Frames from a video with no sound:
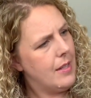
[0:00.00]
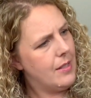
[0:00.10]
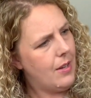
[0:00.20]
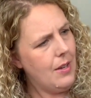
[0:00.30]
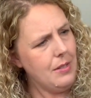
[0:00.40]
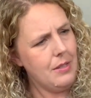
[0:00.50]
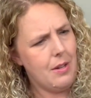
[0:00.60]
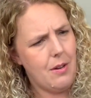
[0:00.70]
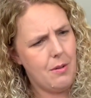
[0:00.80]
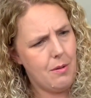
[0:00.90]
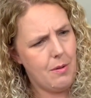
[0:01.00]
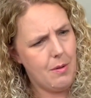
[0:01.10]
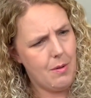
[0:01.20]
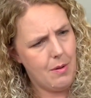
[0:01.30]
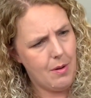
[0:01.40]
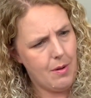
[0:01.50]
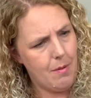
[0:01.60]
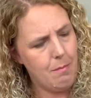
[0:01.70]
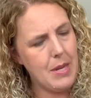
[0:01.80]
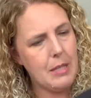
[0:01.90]
It's also
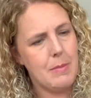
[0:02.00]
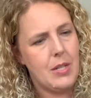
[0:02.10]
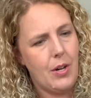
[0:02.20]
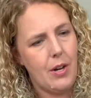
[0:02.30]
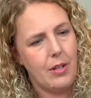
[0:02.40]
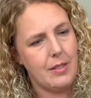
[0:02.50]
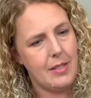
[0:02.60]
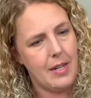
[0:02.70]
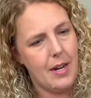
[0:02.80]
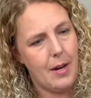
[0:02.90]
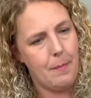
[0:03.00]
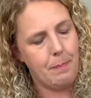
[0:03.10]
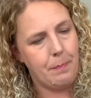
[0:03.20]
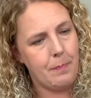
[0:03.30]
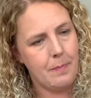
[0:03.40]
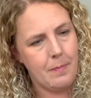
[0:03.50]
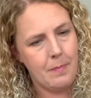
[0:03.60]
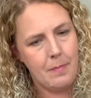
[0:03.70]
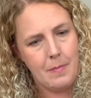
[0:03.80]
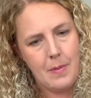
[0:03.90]
mixed material. It's like a,
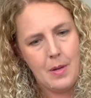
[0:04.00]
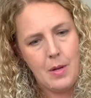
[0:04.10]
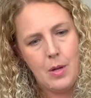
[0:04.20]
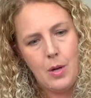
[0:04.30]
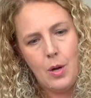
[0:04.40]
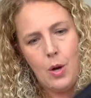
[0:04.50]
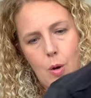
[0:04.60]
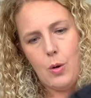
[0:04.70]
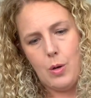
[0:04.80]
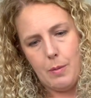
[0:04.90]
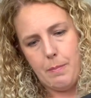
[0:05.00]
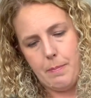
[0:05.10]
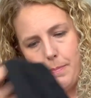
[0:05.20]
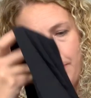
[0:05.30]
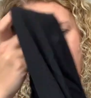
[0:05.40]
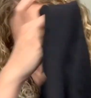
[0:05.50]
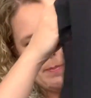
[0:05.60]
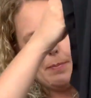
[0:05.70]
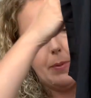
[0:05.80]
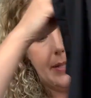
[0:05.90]
oh,
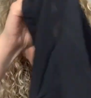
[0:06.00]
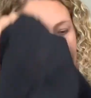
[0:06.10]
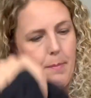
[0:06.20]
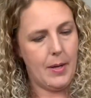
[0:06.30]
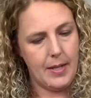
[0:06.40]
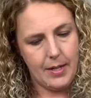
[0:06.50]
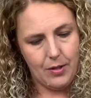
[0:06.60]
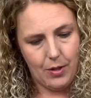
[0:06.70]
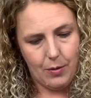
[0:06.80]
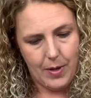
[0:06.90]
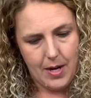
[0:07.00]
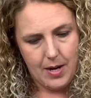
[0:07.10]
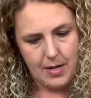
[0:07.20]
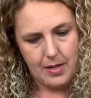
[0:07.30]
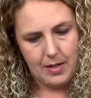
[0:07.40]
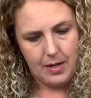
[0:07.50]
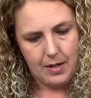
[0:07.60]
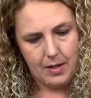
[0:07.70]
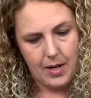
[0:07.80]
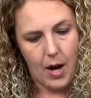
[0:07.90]
what is that, polyester or rayon?
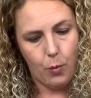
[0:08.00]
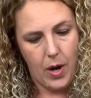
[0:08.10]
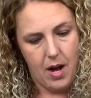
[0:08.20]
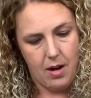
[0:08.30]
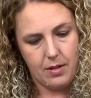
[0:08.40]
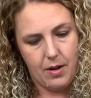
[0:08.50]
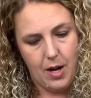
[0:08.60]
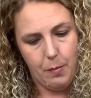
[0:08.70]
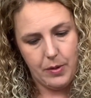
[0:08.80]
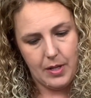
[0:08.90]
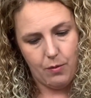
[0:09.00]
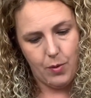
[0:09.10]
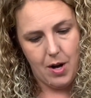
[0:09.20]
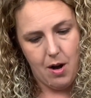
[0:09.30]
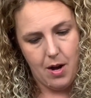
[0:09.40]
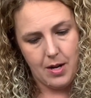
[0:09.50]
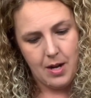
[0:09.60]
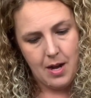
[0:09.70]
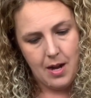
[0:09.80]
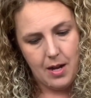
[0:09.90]
Yeah, rayon. So 100%
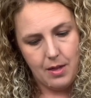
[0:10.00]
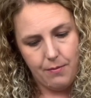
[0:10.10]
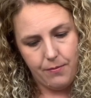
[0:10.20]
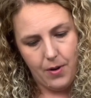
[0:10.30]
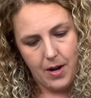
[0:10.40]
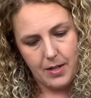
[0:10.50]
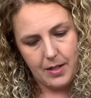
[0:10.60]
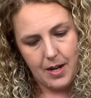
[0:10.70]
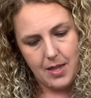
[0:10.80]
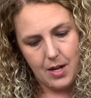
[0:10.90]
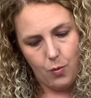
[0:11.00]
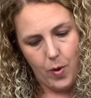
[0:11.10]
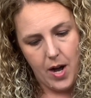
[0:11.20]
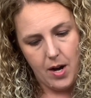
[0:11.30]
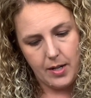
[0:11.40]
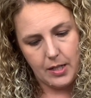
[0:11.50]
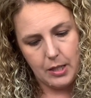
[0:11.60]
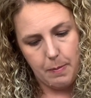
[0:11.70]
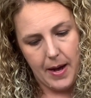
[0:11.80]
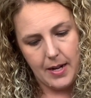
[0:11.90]
rayon in the front, and then a rayon
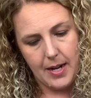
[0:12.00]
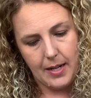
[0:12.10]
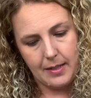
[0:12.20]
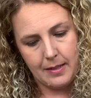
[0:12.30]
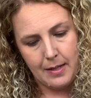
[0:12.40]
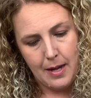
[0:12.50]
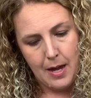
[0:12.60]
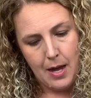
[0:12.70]
spandex.